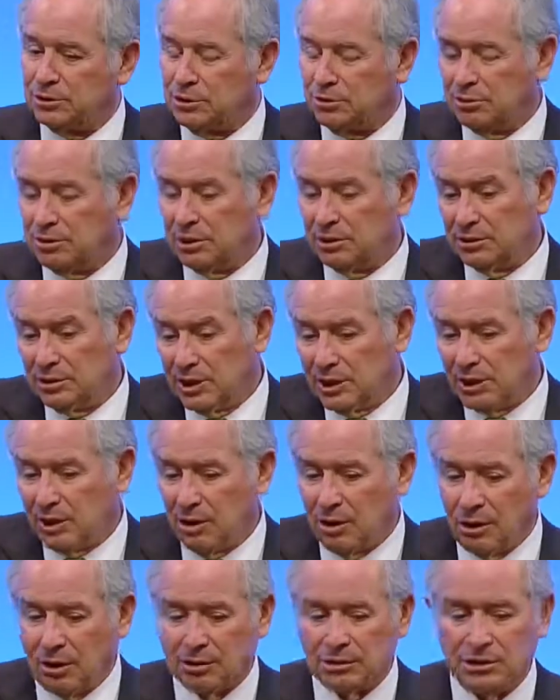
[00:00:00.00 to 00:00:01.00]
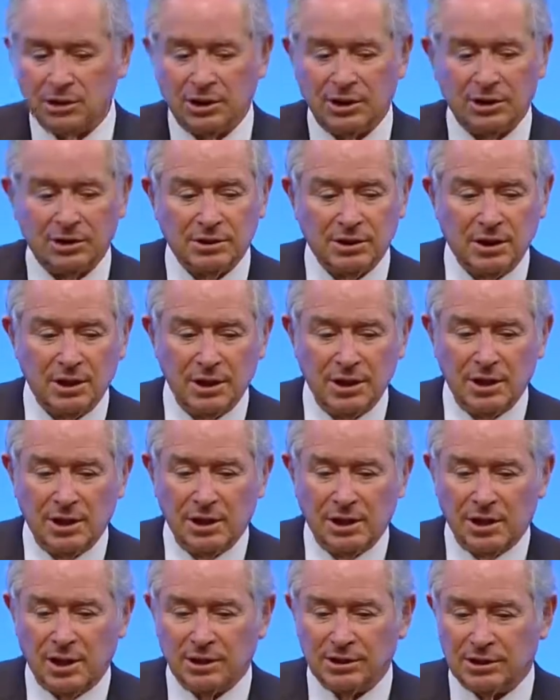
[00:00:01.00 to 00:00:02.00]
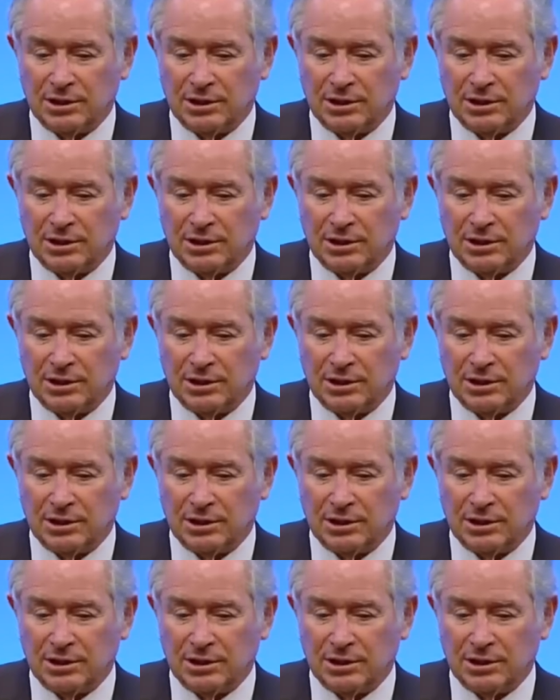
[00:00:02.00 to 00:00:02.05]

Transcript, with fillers: So I called and I